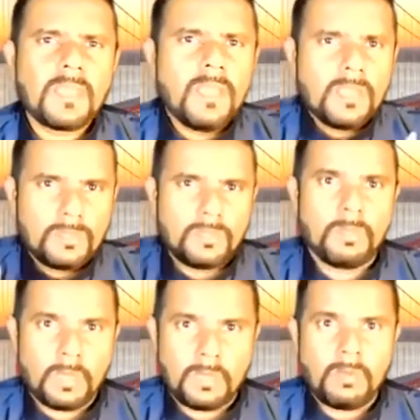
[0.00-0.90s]
So
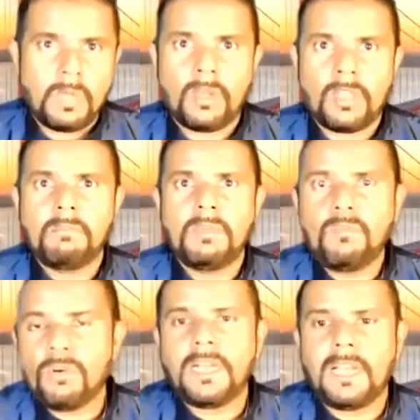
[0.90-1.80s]
okay, before
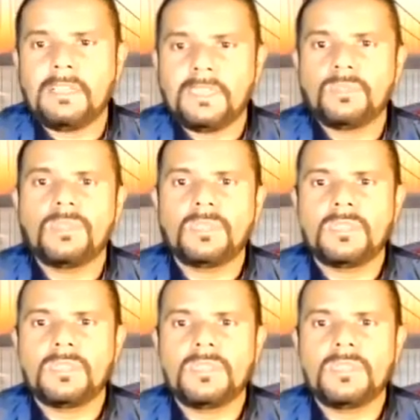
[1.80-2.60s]
that, I'll just gonna